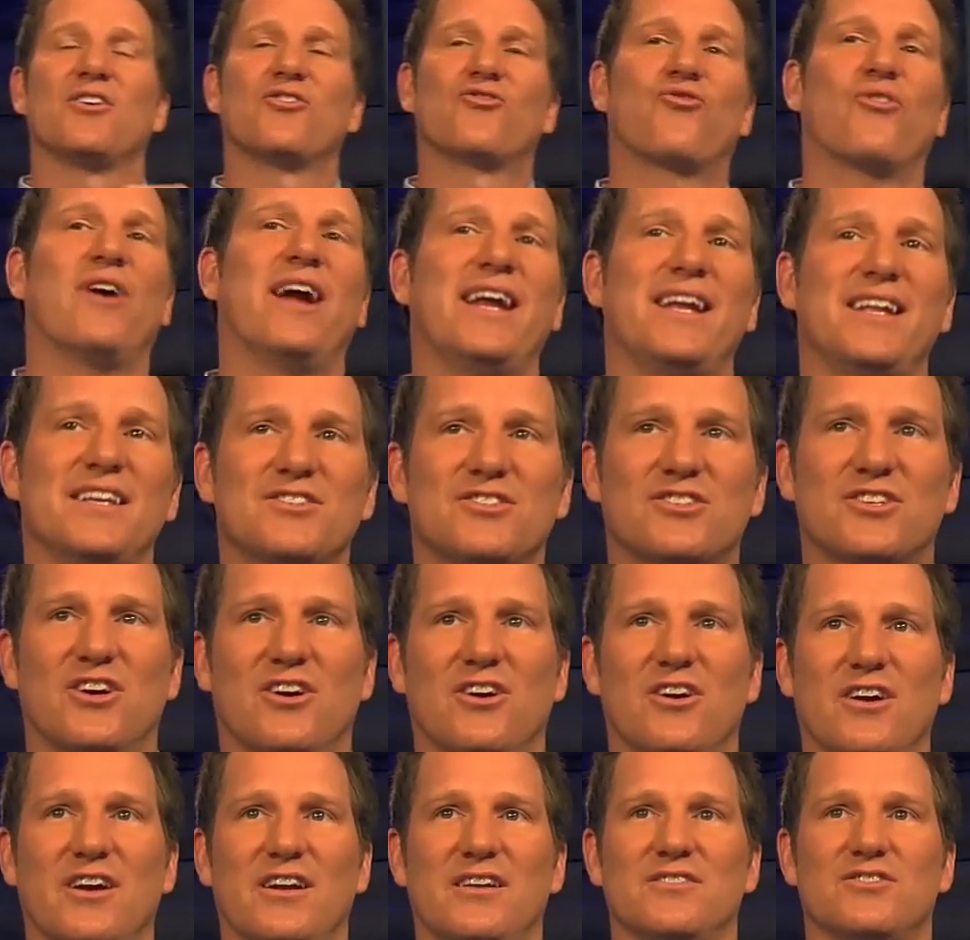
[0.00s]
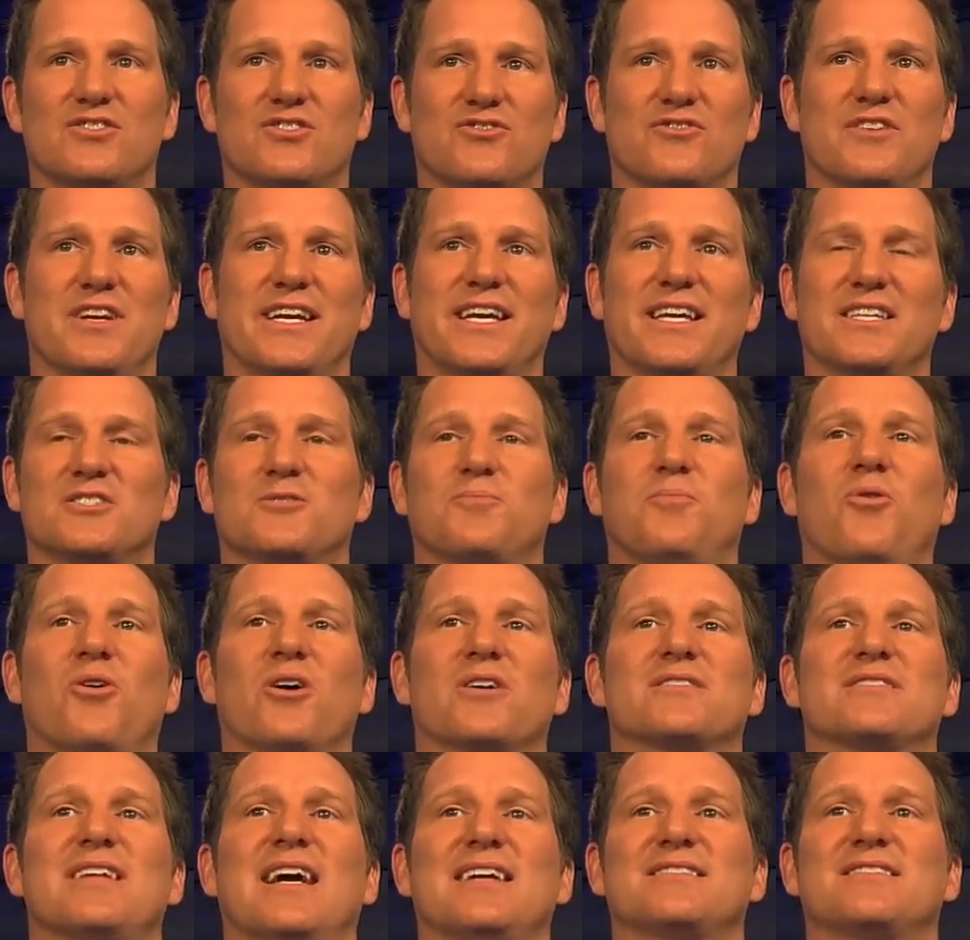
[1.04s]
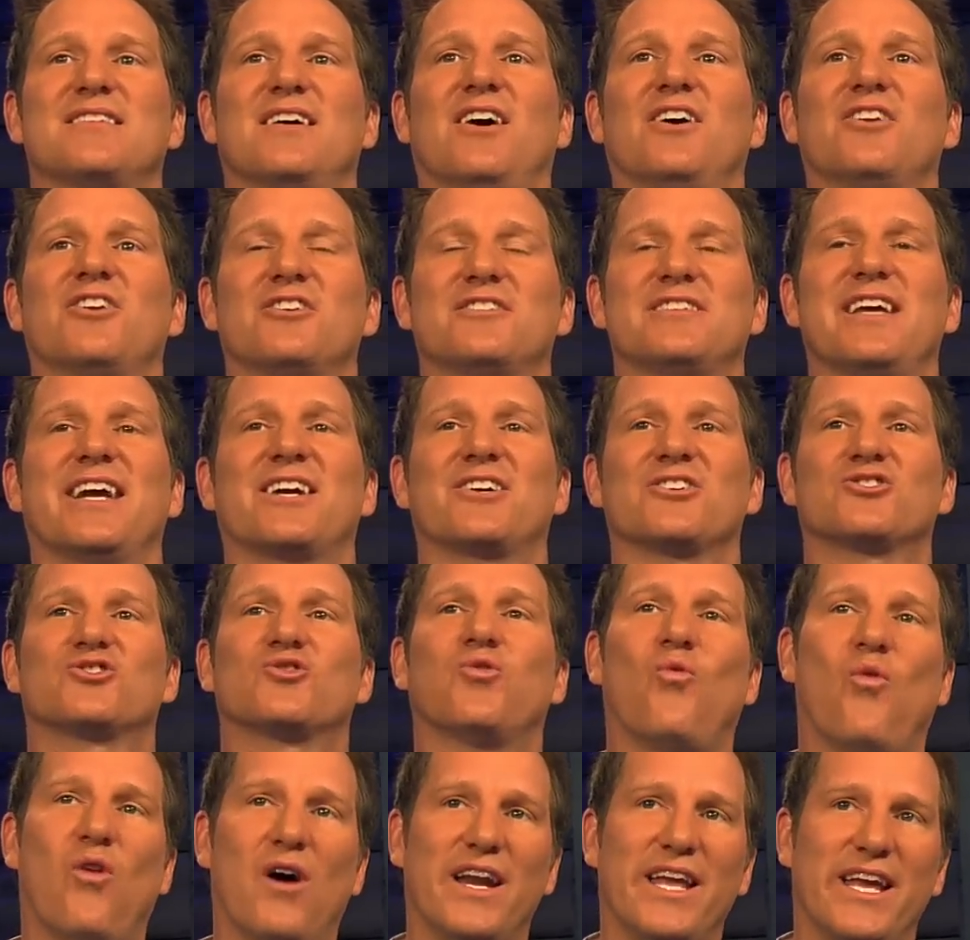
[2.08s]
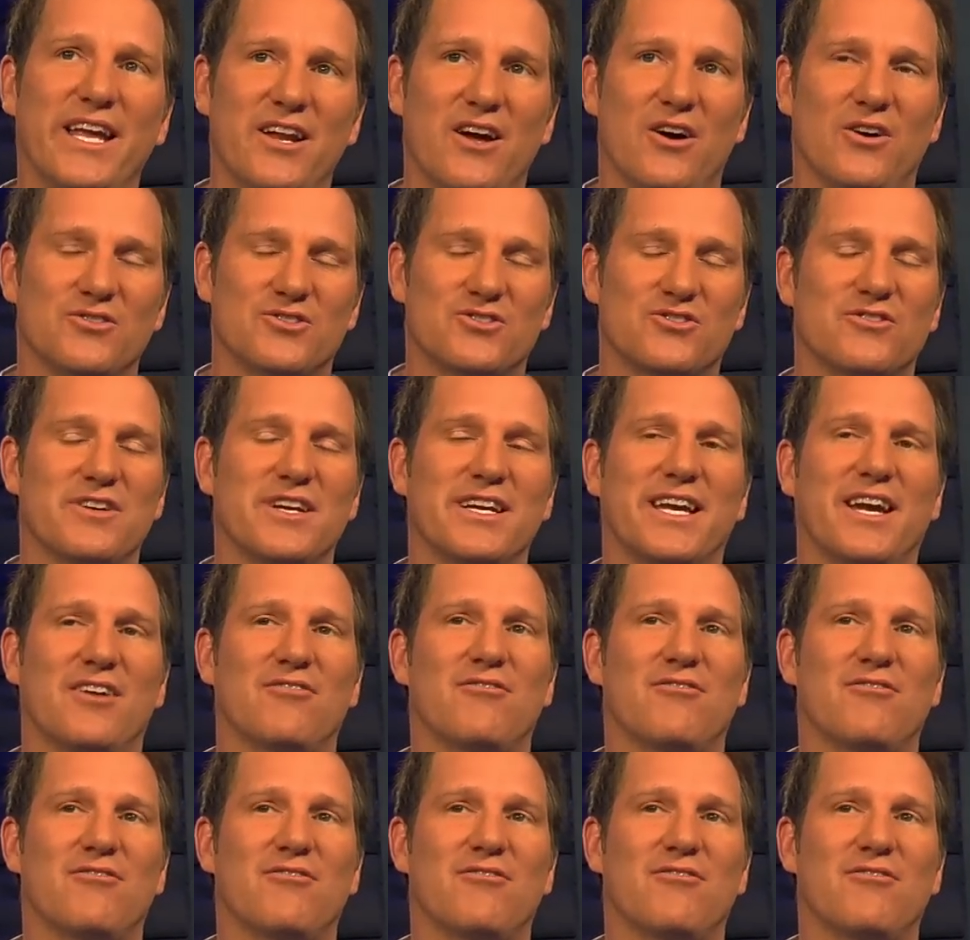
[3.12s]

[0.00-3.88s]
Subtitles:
greatest current streak in sports. That's The Undertaker's 20-0 streak at